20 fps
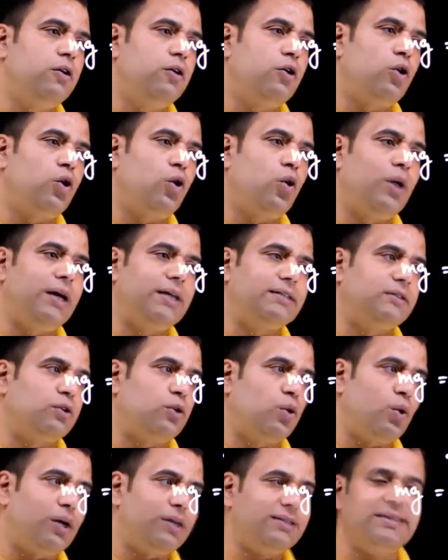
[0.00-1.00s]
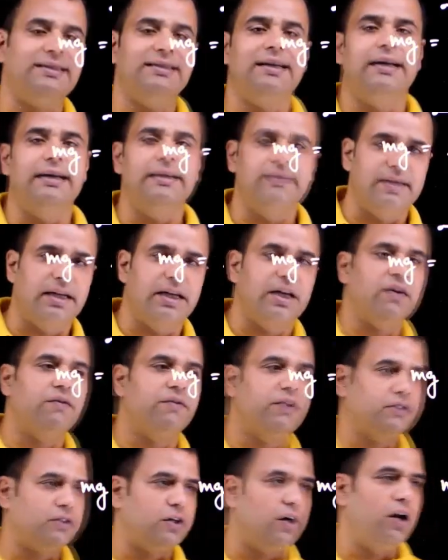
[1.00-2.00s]
rho s. Rho s is the density of
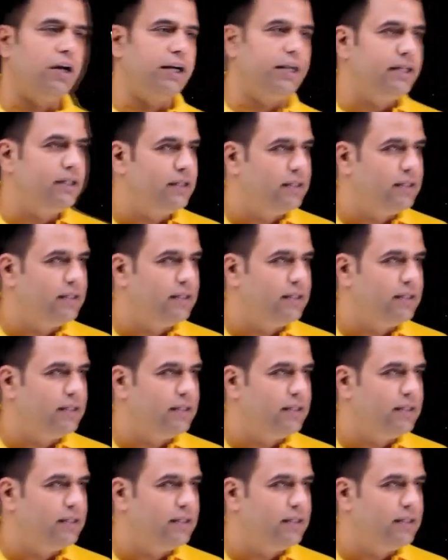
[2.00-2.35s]
the solid.